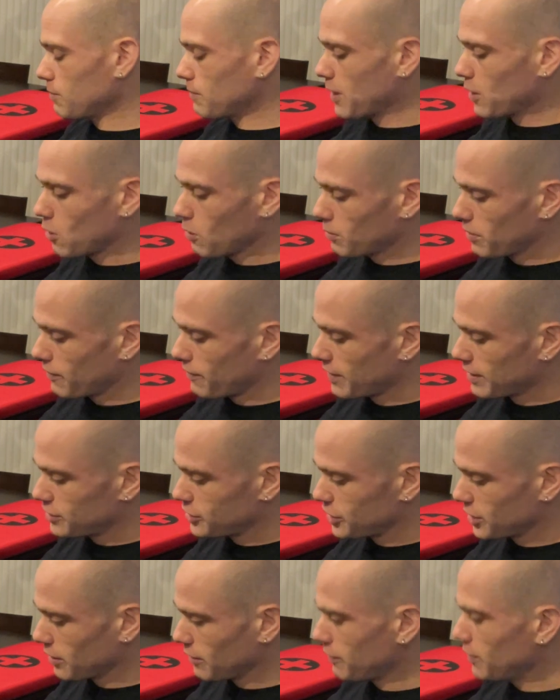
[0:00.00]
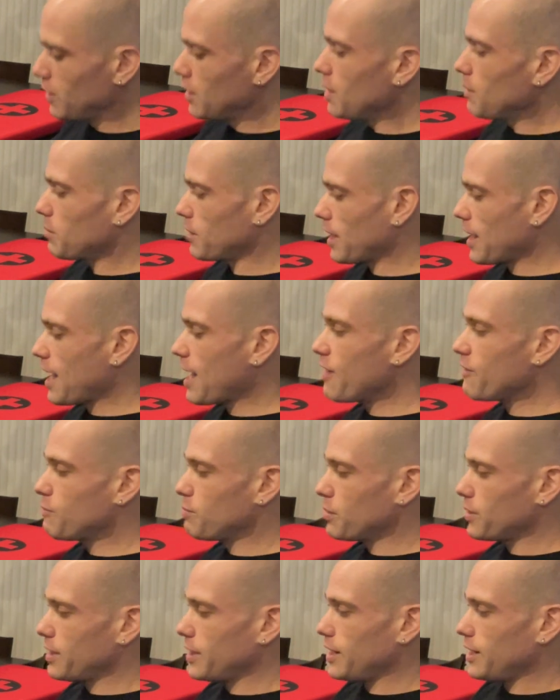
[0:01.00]
in my home defense shelf. But I
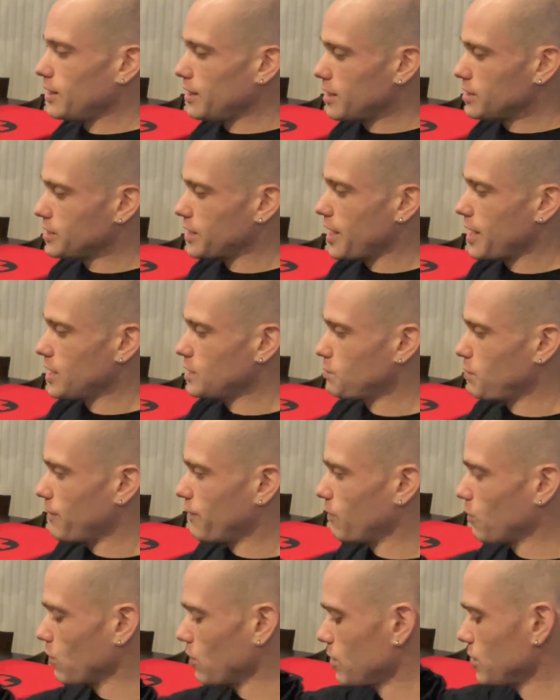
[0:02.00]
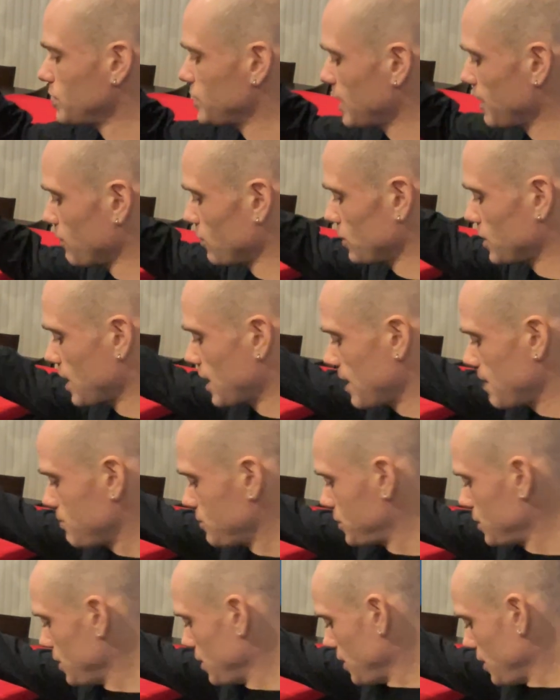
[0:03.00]
have put it in this case before several
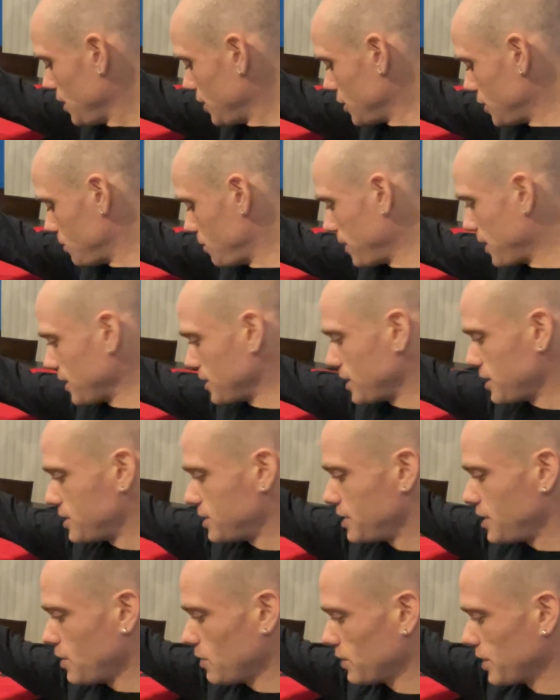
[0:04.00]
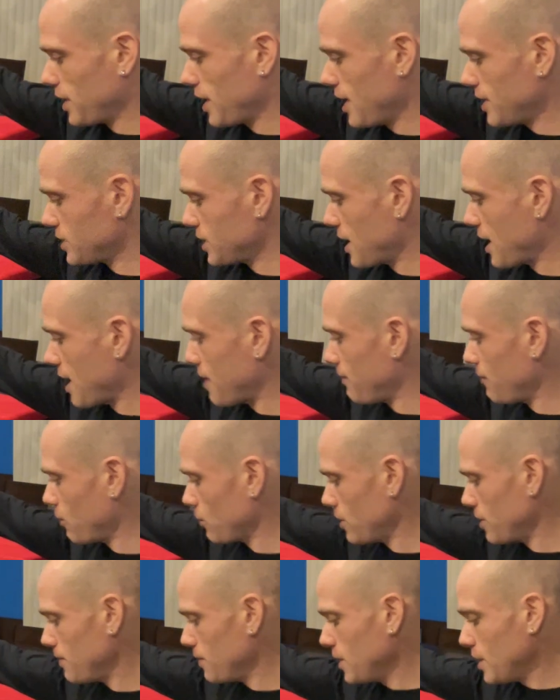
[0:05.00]
times, just because this is the only case I had
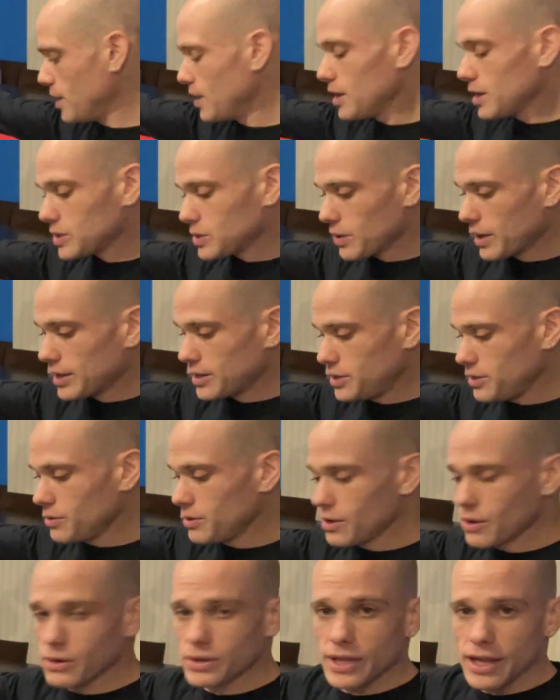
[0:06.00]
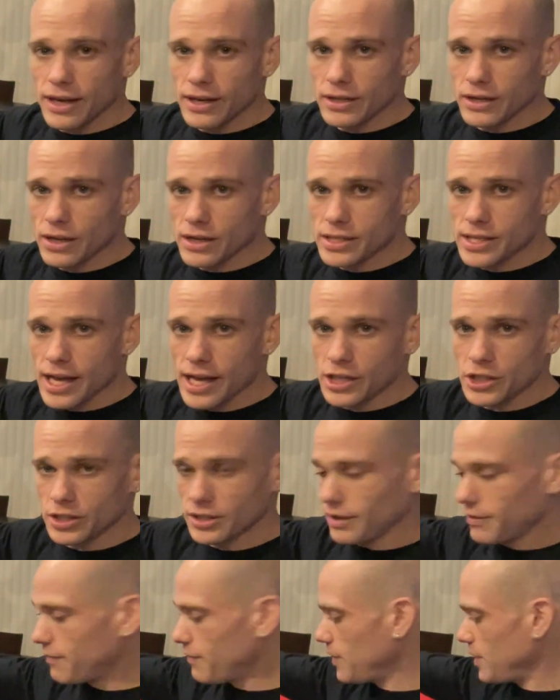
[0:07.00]
for it. So I do know that it does
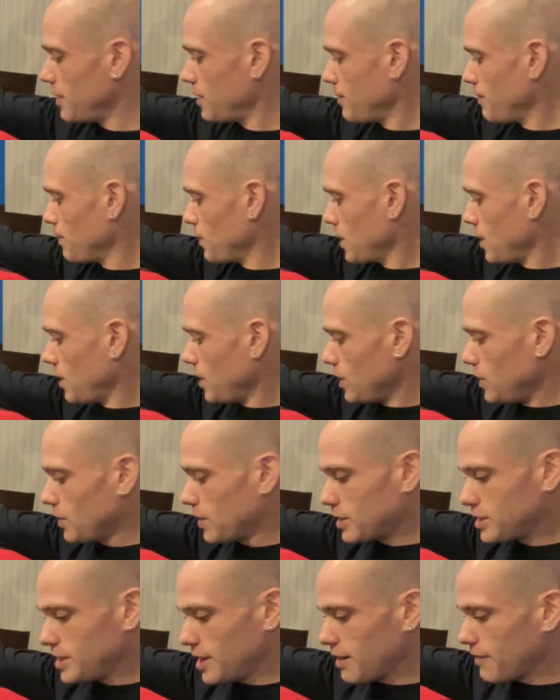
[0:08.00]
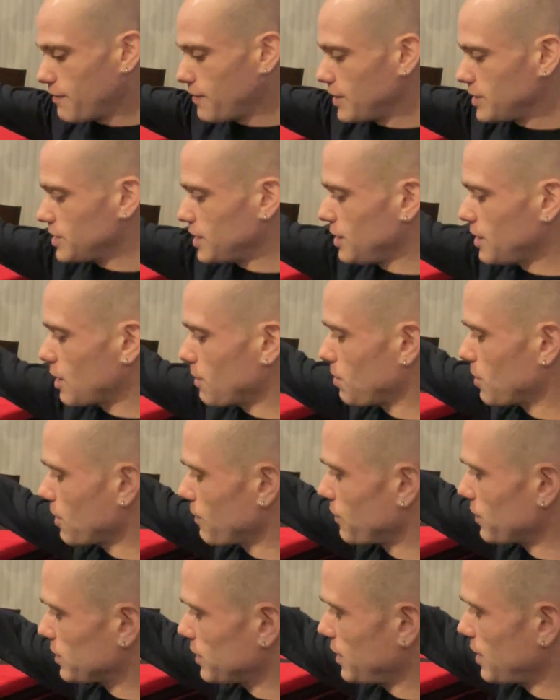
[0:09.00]
actually fit. You can see it fits in there
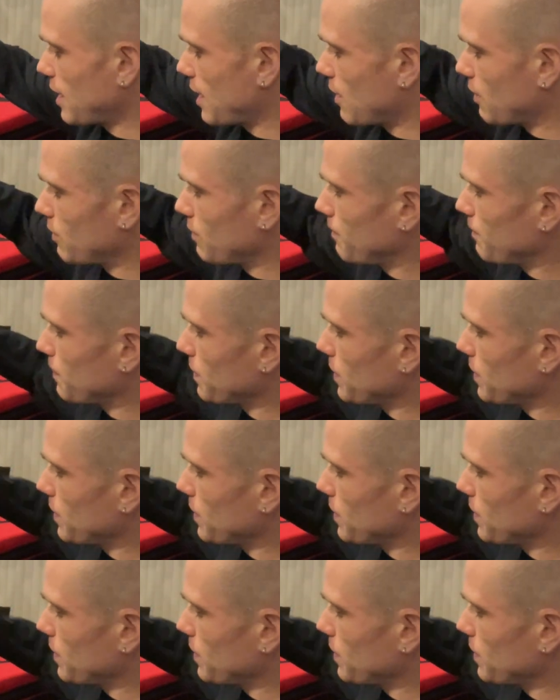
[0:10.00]
perfectly now.